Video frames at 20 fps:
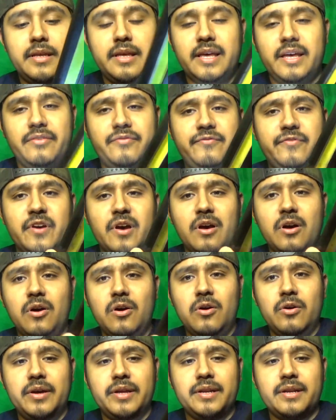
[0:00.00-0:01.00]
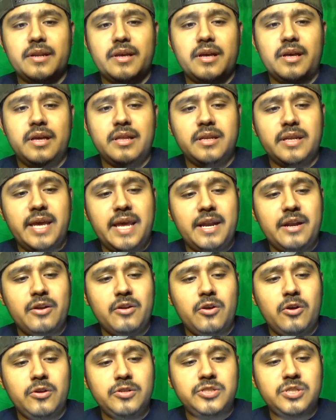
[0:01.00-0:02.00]
it fell and landed
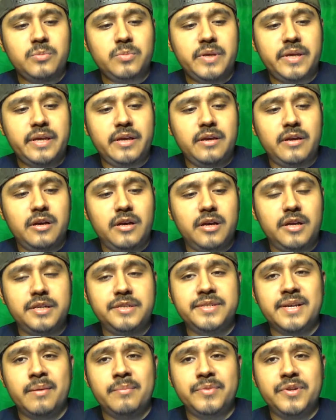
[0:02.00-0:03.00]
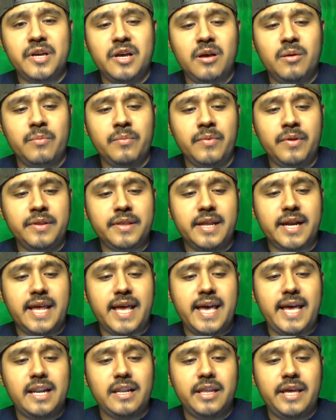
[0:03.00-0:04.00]
on some like dum-dum that I
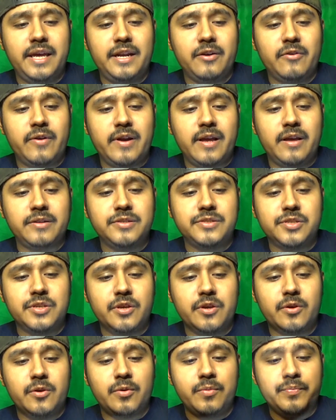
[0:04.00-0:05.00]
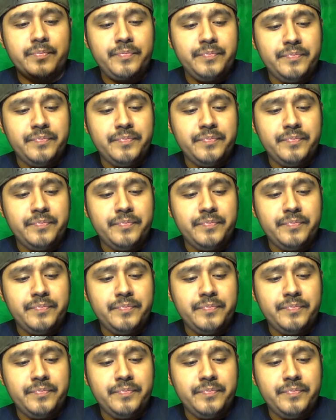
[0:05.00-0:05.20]
had laying around. So